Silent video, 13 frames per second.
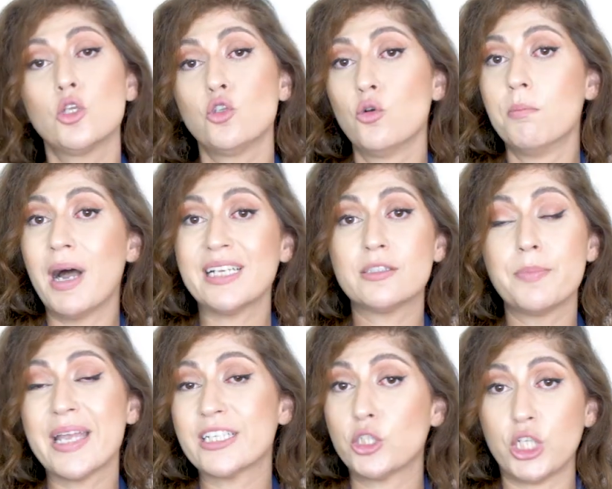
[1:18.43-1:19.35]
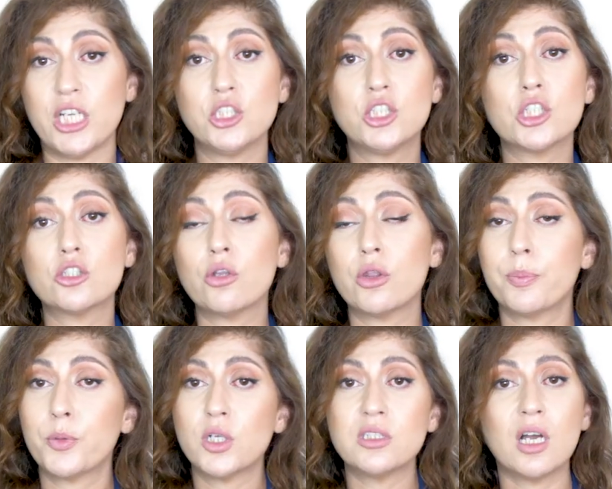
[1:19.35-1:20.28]
You might make changes to the
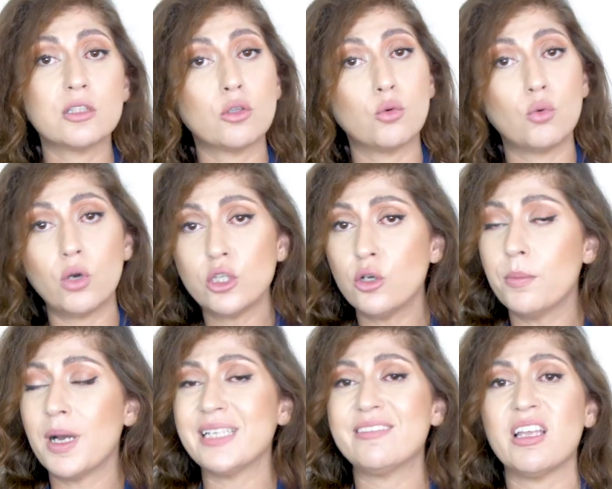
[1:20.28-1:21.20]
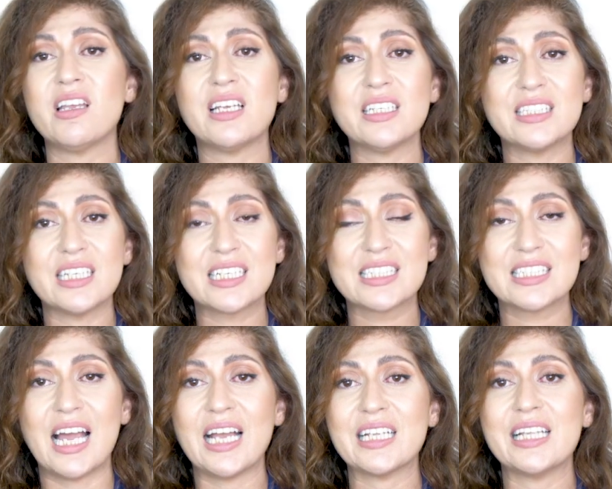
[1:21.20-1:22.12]
product, or you might take it
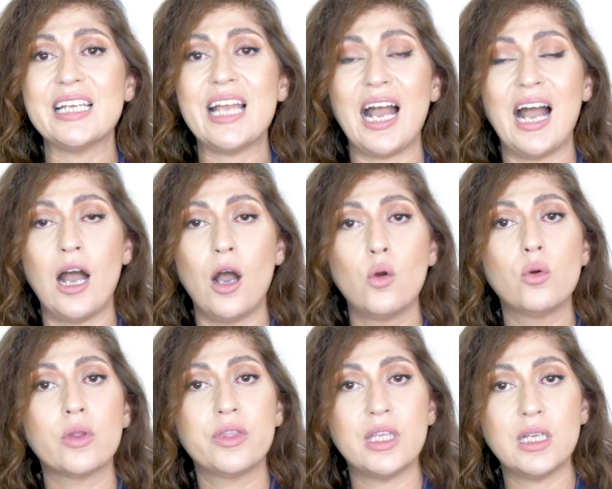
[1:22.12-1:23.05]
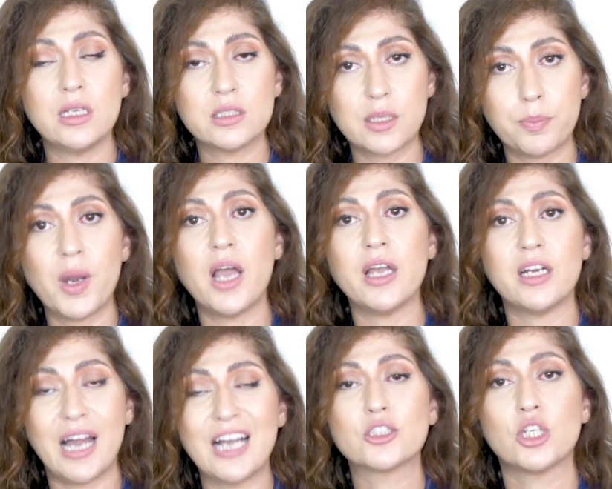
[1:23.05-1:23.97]
exactly how the supplier
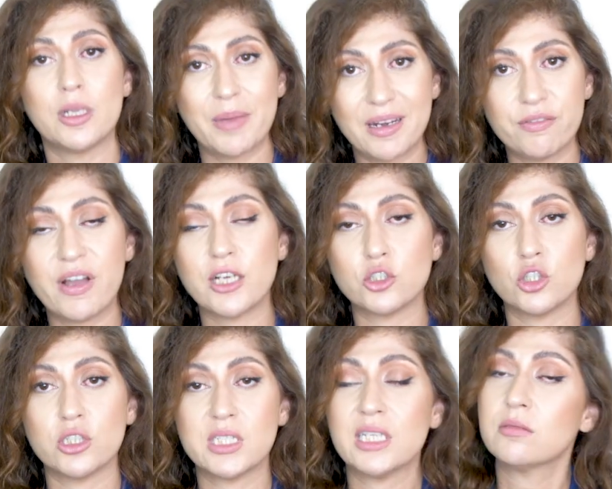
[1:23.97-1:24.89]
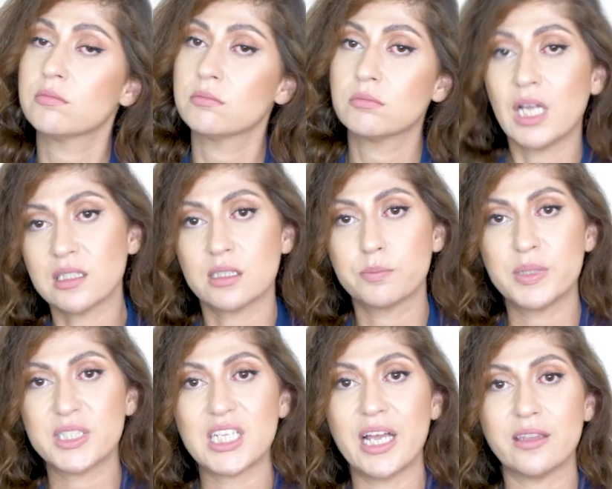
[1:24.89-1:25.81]
actually manufactures it. That's
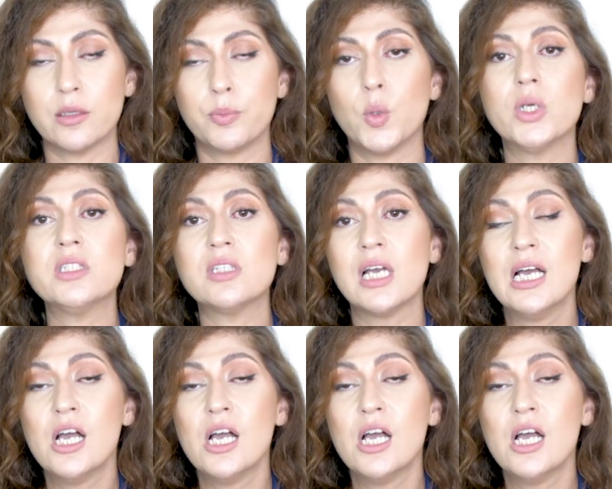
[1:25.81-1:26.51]
beside the point.